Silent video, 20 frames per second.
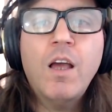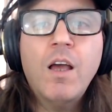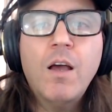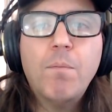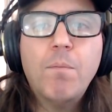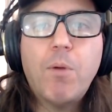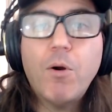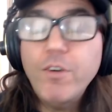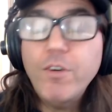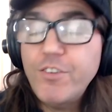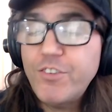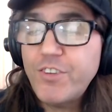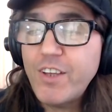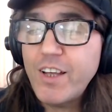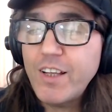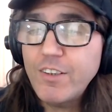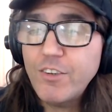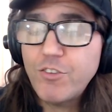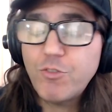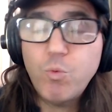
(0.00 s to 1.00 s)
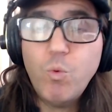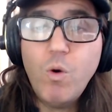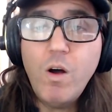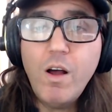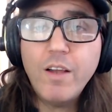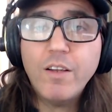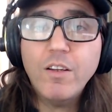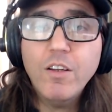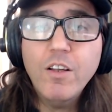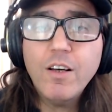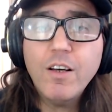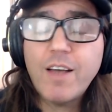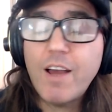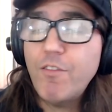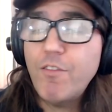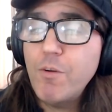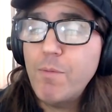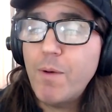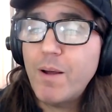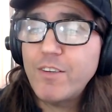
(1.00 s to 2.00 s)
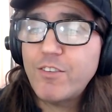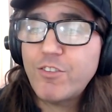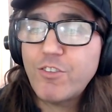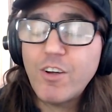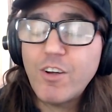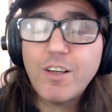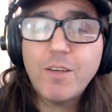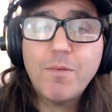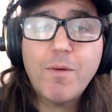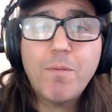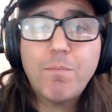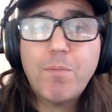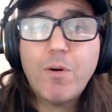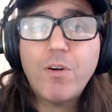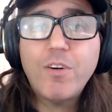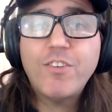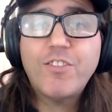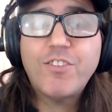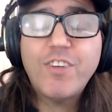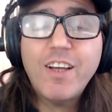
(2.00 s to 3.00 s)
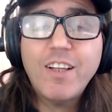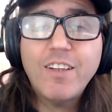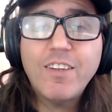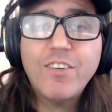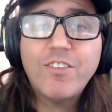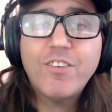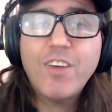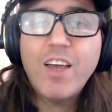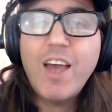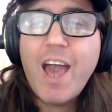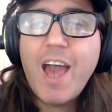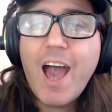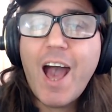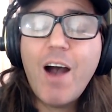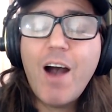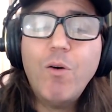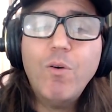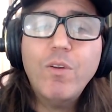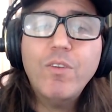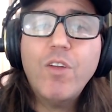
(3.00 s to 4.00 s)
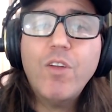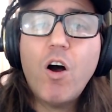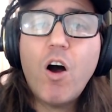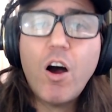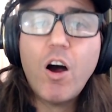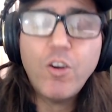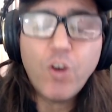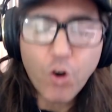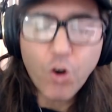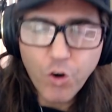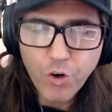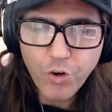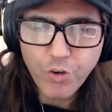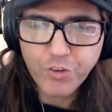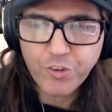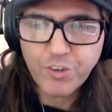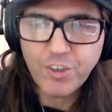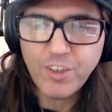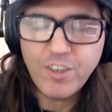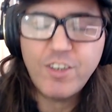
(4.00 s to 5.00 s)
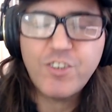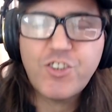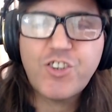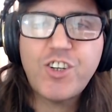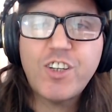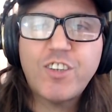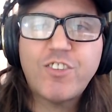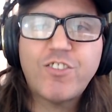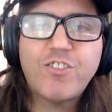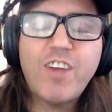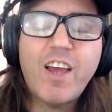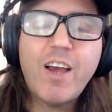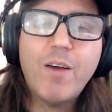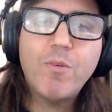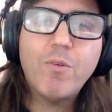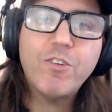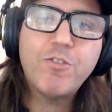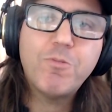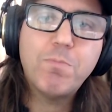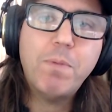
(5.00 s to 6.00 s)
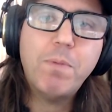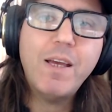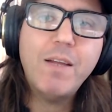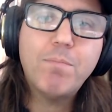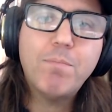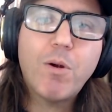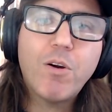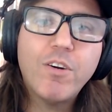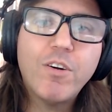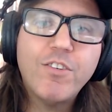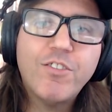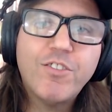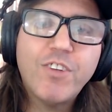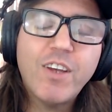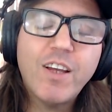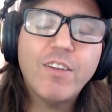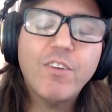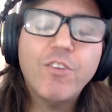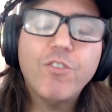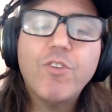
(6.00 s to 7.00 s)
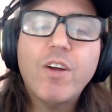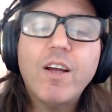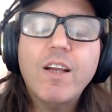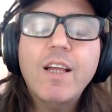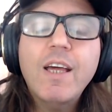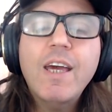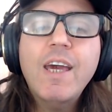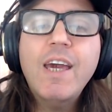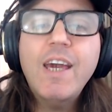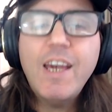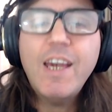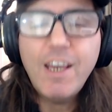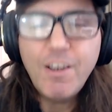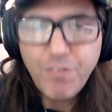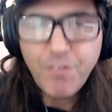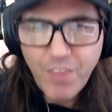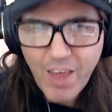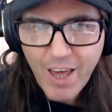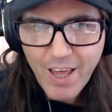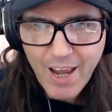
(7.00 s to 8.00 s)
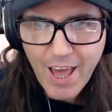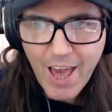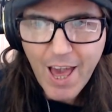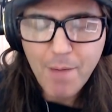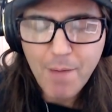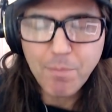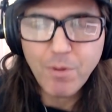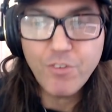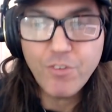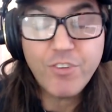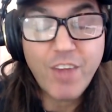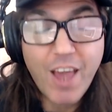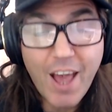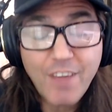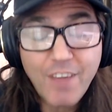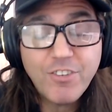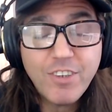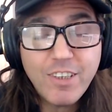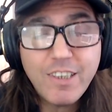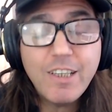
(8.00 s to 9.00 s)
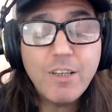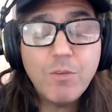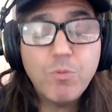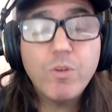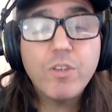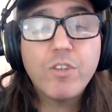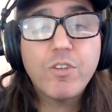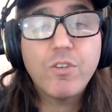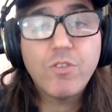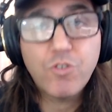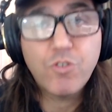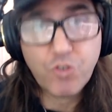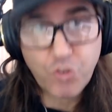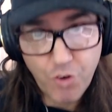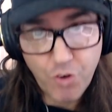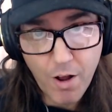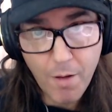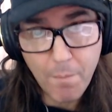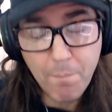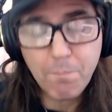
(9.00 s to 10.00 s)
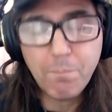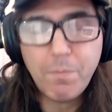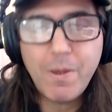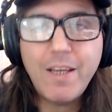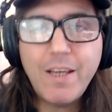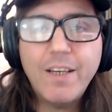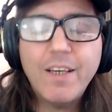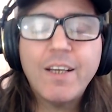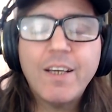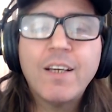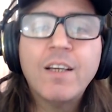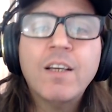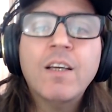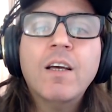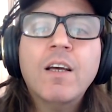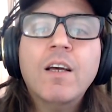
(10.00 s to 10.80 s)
Bernie Sanders won. Look, everybody's talking about Bernie Sanders how in, on earth did a shit sandwich beat Bernie Sanders, right? If that happens, as it did with Trump beating